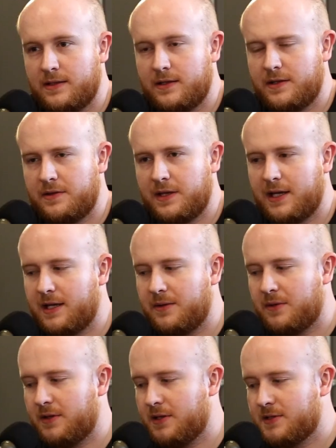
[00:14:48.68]
Yeah, I don't think
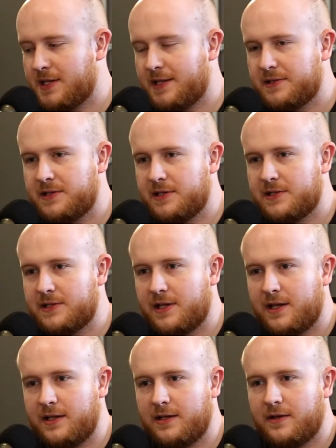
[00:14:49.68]
anywhere in those ads he's
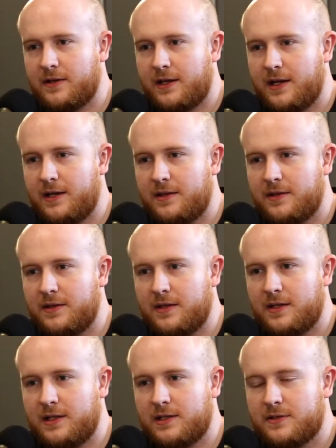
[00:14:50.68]
saying anything
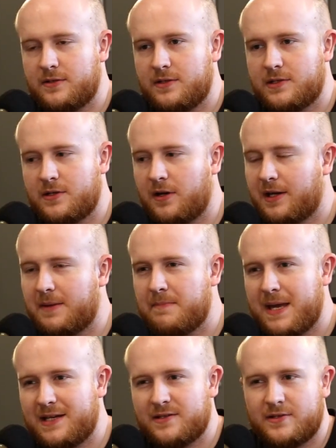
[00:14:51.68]
that it's not like a
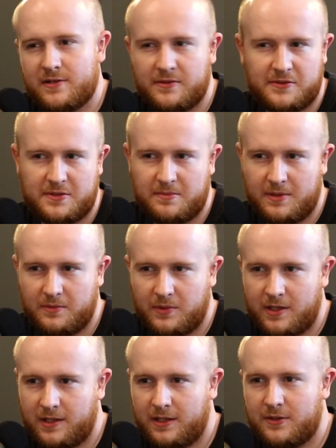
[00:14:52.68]
medicine or something
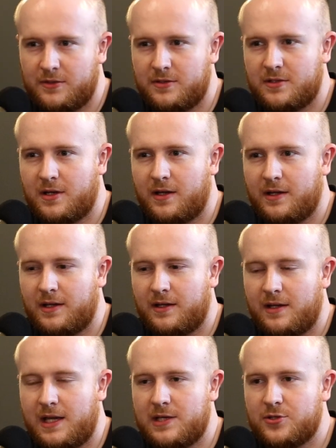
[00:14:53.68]
where it could
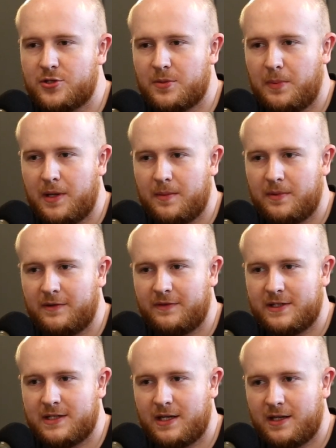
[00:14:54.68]
injure people if
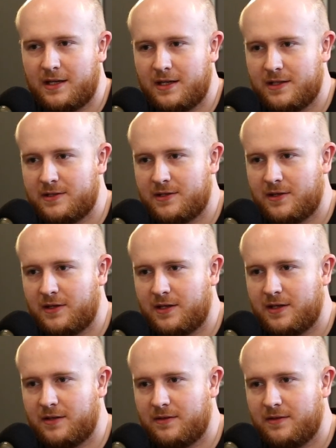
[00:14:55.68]
they take it. It's
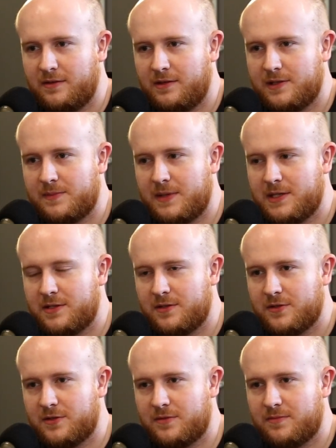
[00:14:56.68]
like it's meant to
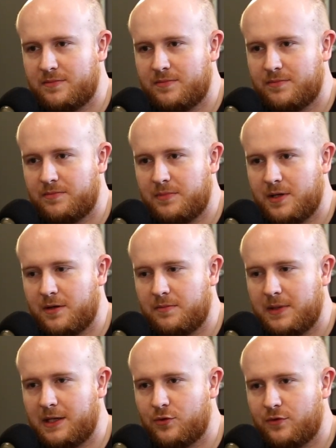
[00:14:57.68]
just
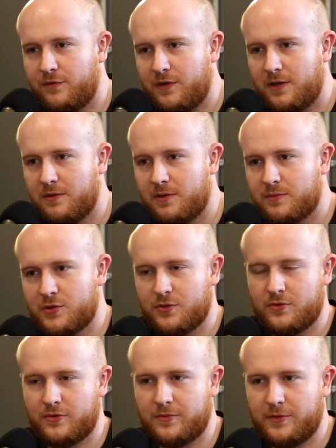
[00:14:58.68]
be good for you. And I'm
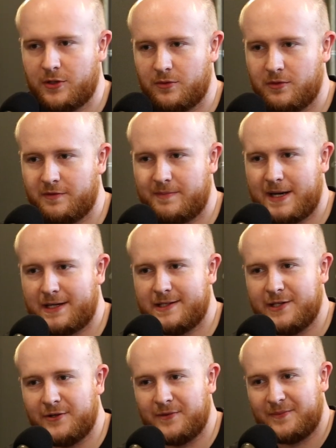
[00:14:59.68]
sure Huel have
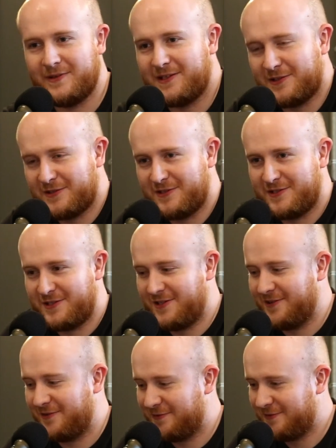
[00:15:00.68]
backed it up with lots of
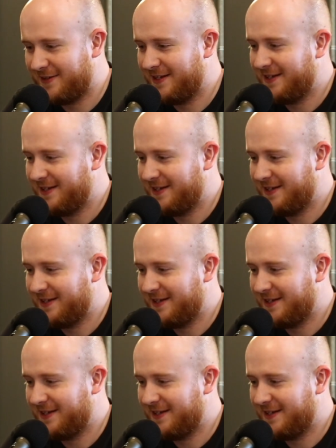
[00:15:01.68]
stuff.